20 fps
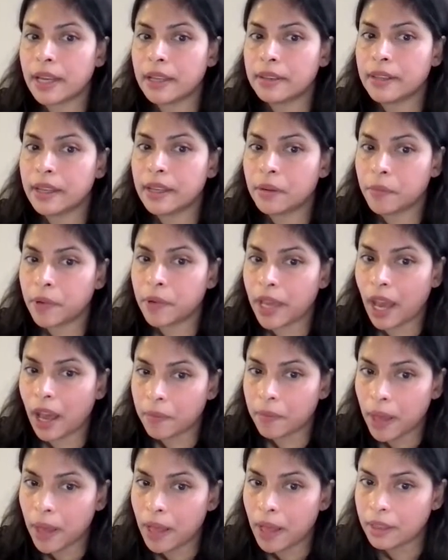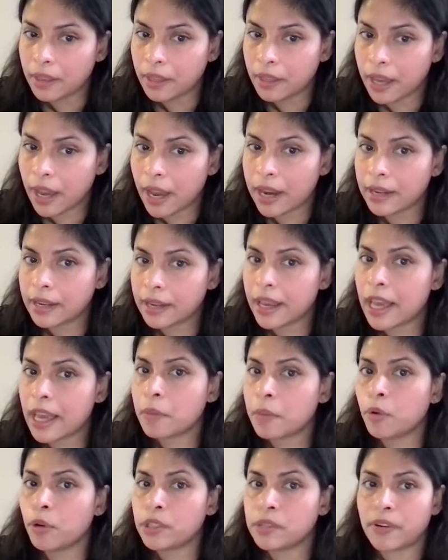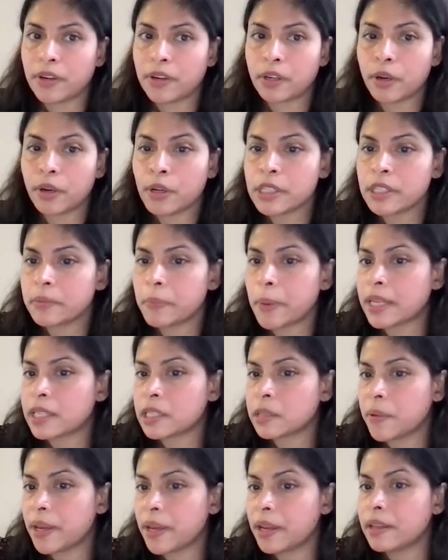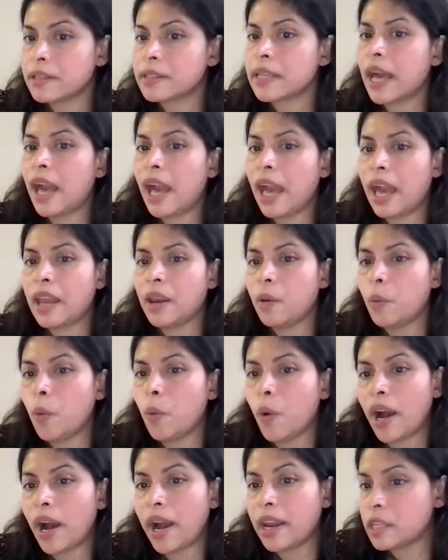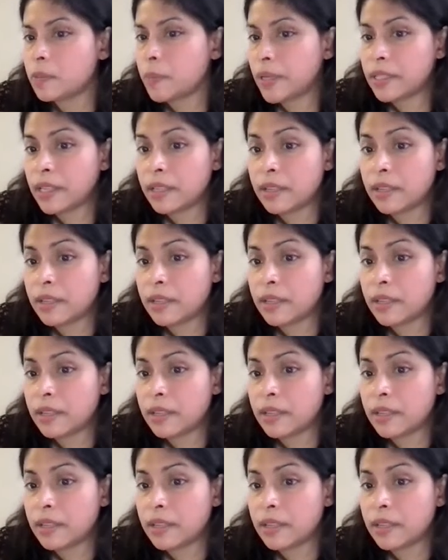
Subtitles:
and then we have the guide-like modes for close-space fins and wide space,